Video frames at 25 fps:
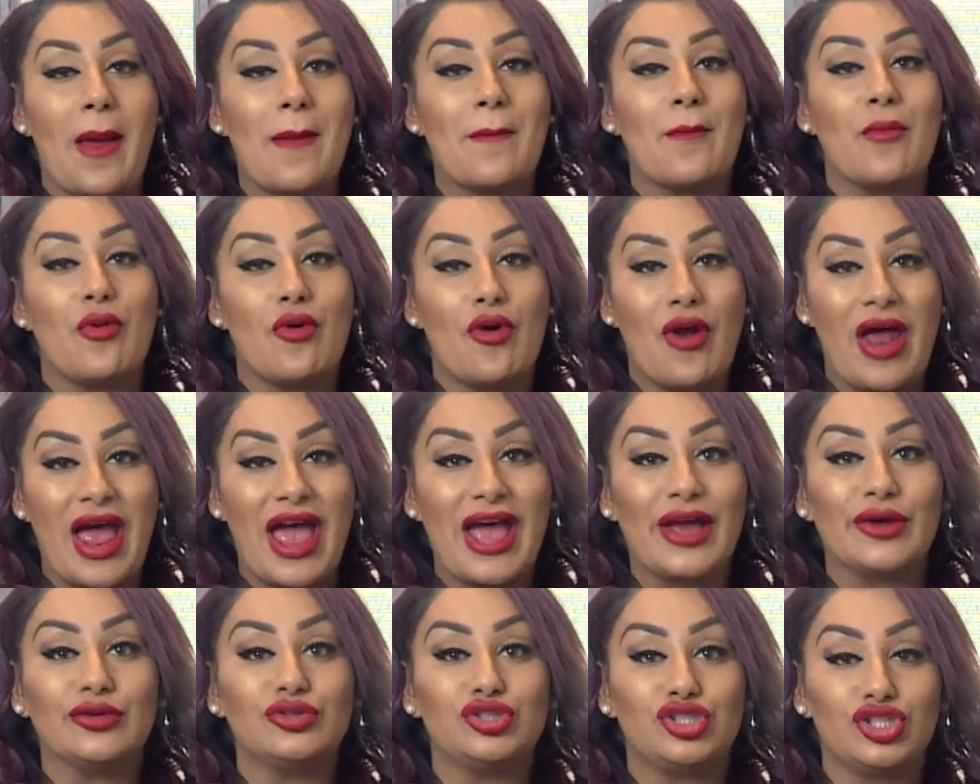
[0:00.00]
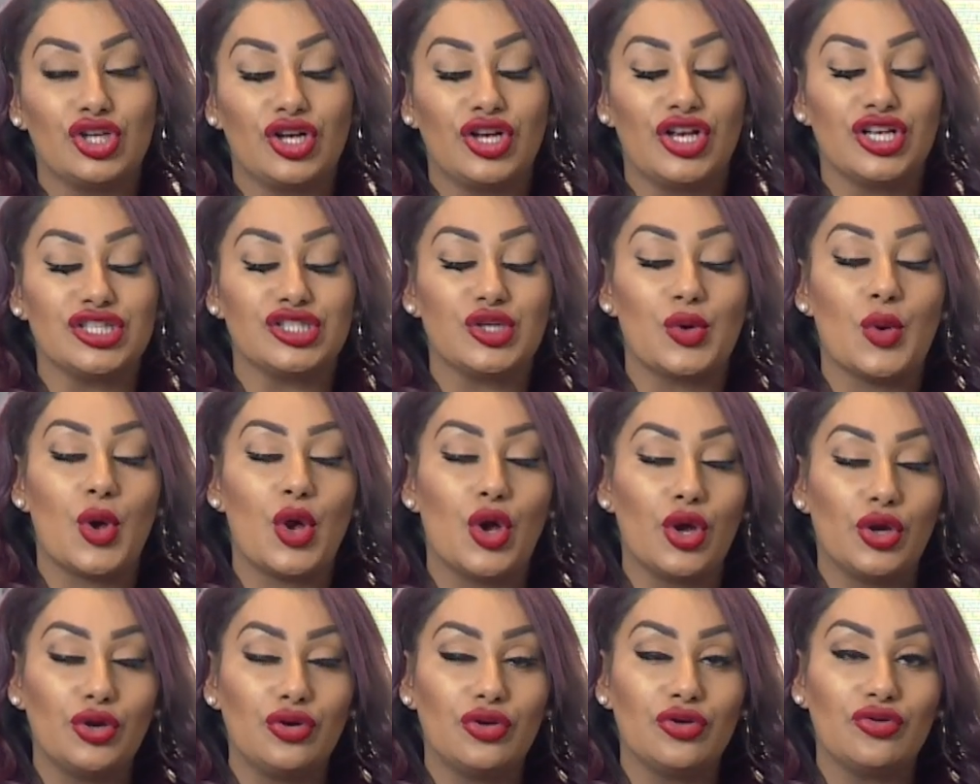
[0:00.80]
brown sugar, so
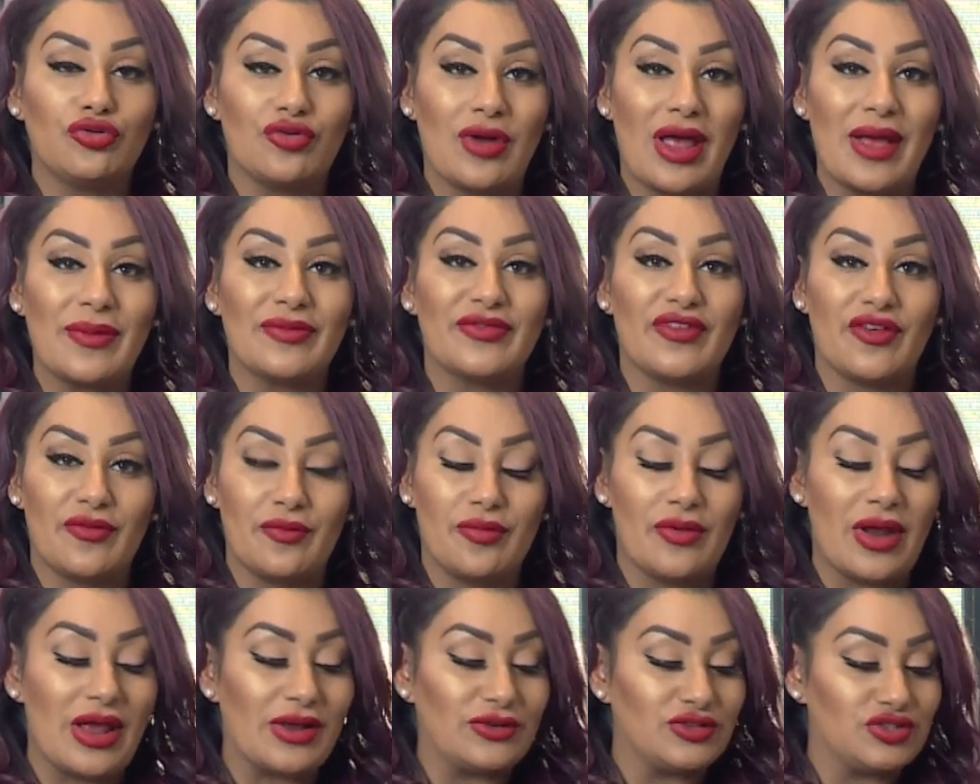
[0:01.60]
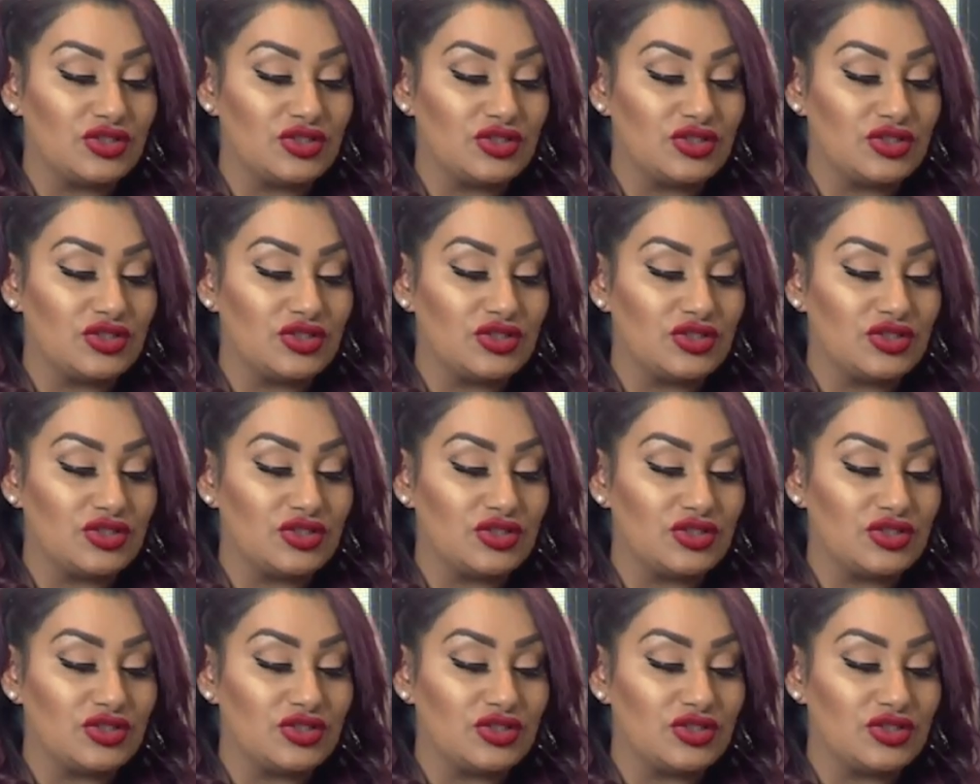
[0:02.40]
100 grams of brown